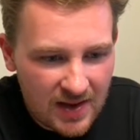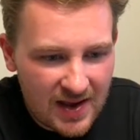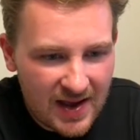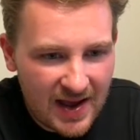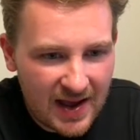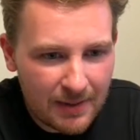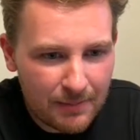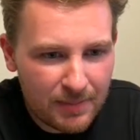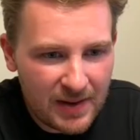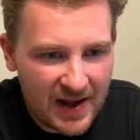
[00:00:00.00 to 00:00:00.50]

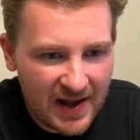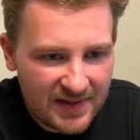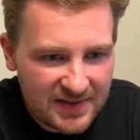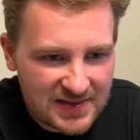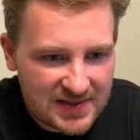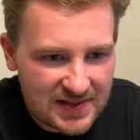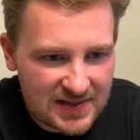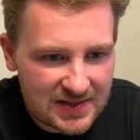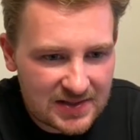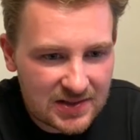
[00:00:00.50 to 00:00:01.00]

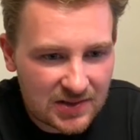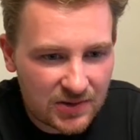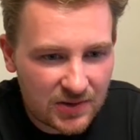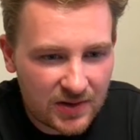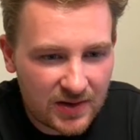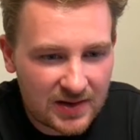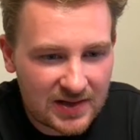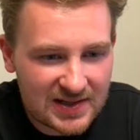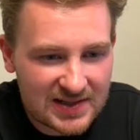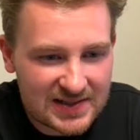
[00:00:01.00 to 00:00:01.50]
Empaths need to
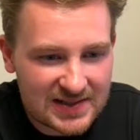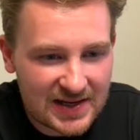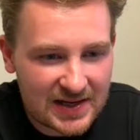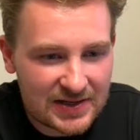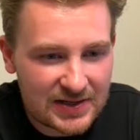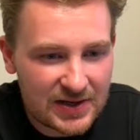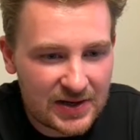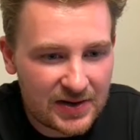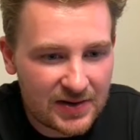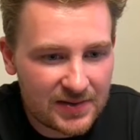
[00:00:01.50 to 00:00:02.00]
learn to say
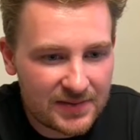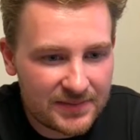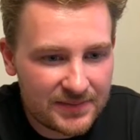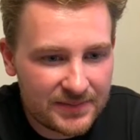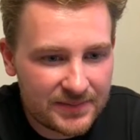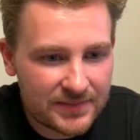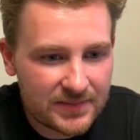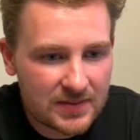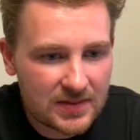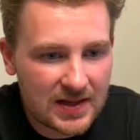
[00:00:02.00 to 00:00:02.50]
no.
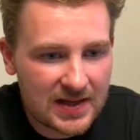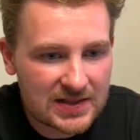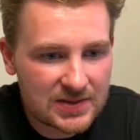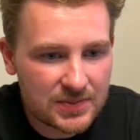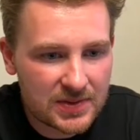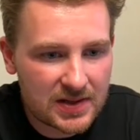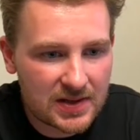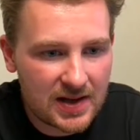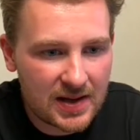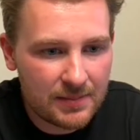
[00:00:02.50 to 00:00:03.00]
That's
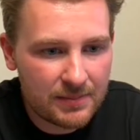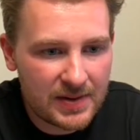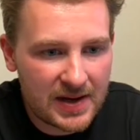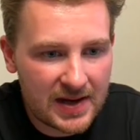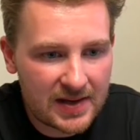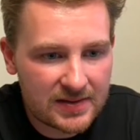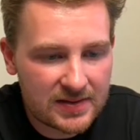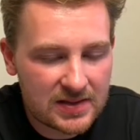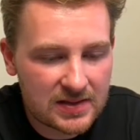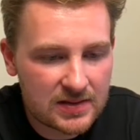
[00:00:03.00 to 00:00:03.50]
what an
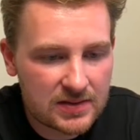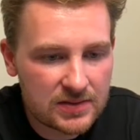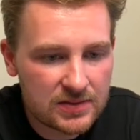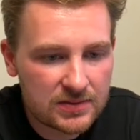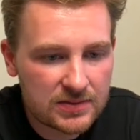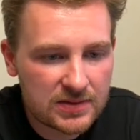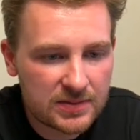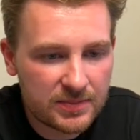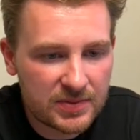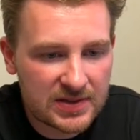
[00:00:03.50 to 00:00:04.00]
empath can do
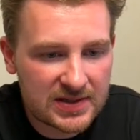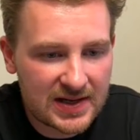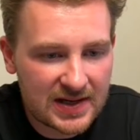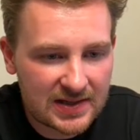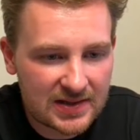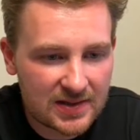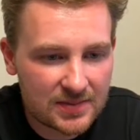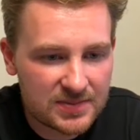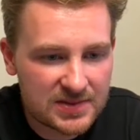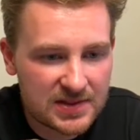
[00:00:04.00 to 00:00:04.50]
to
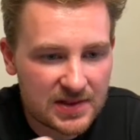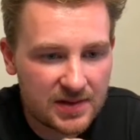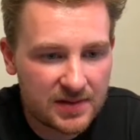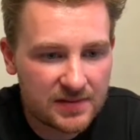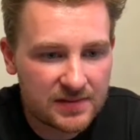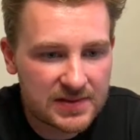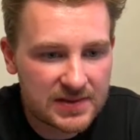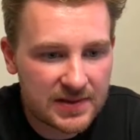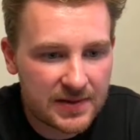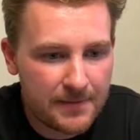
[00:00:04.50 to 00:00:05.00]
protect
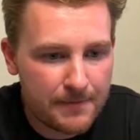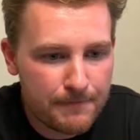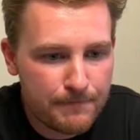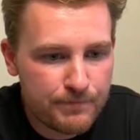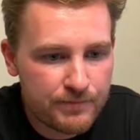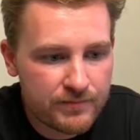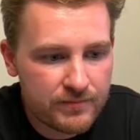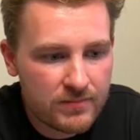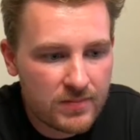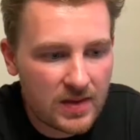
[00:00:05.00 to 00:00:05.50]
themselves.
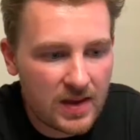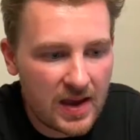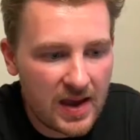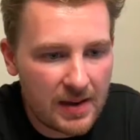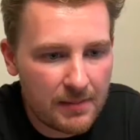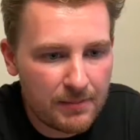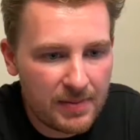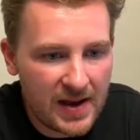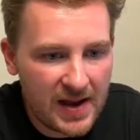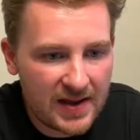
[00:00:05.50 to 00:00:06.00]

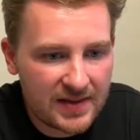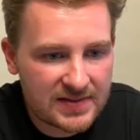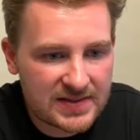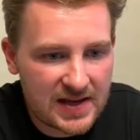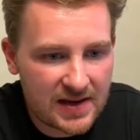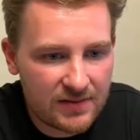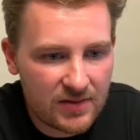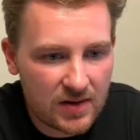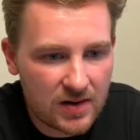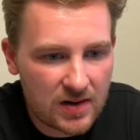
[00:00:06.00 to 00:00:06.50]
Empaths
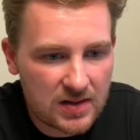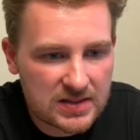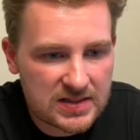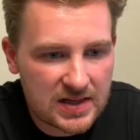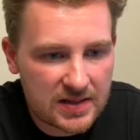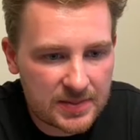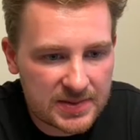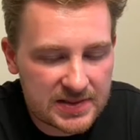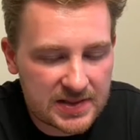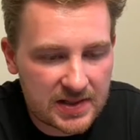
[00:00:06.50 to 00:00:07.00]
have a hard
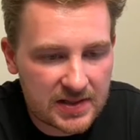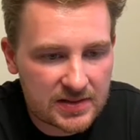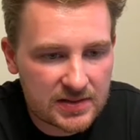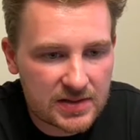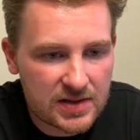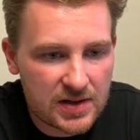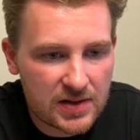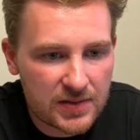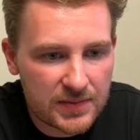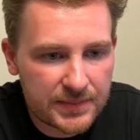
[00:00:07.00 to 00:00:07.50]
time saying
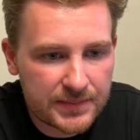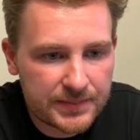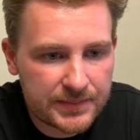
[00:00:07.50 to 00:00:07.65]
no.